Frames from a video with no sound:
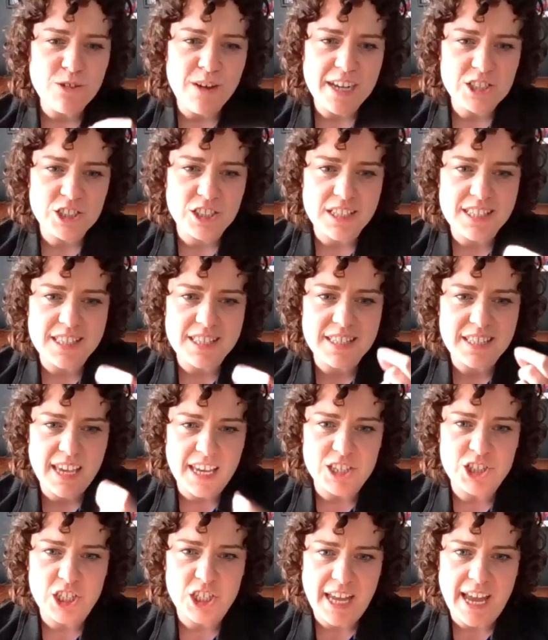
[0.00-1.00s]
that you're actually
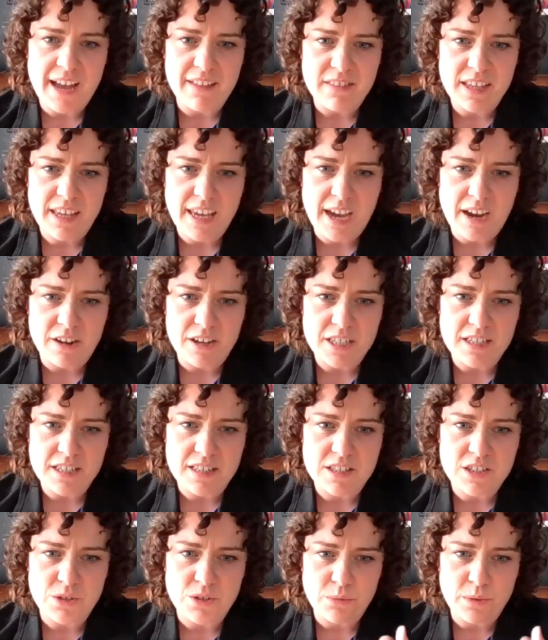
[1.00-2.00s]
sketching out the
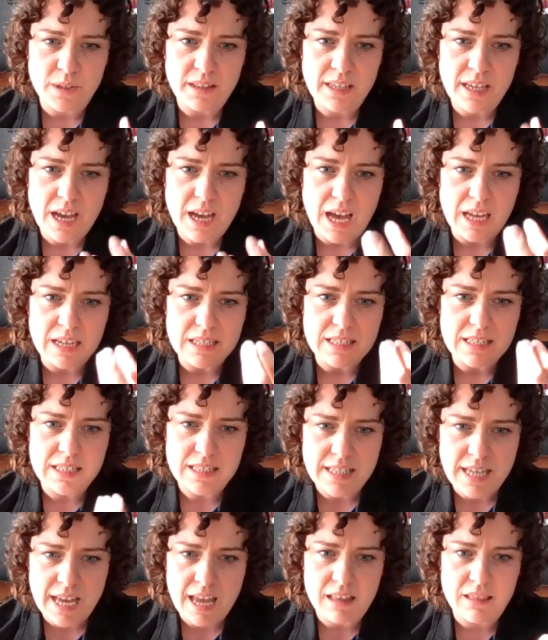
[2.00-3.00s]
characters to really
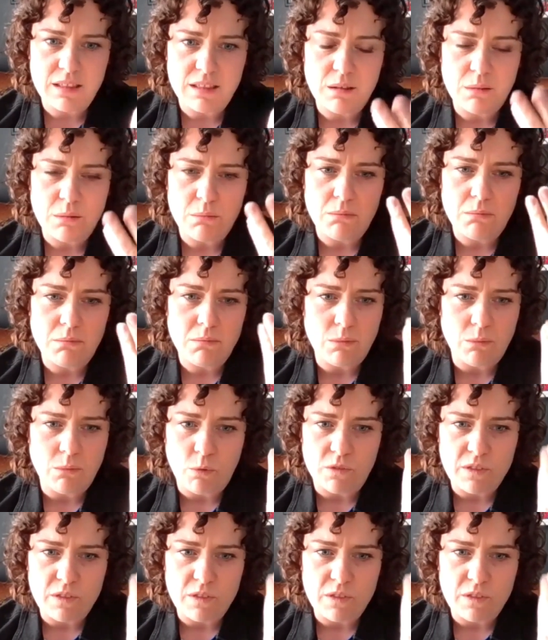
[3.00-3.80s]
understand them,